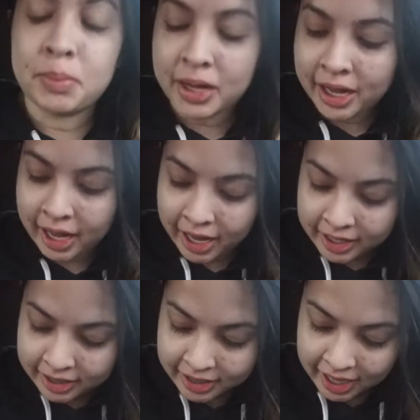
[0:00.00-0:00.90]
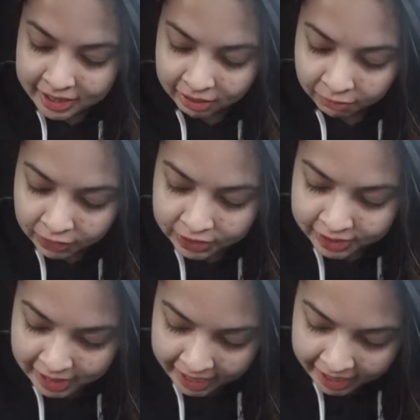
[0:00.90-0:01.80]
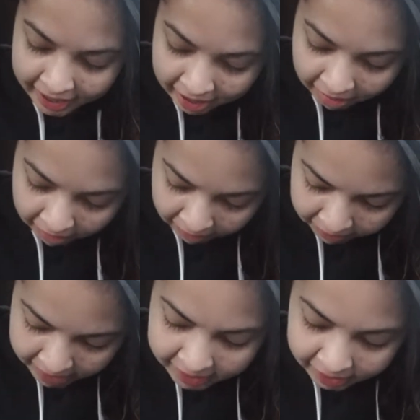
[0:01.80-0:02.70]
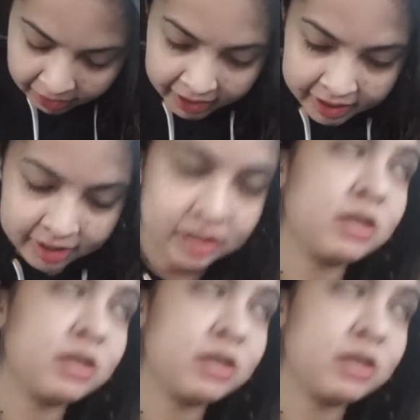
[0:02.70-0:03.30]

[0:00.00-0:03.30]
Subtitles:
but today is the first day of the series.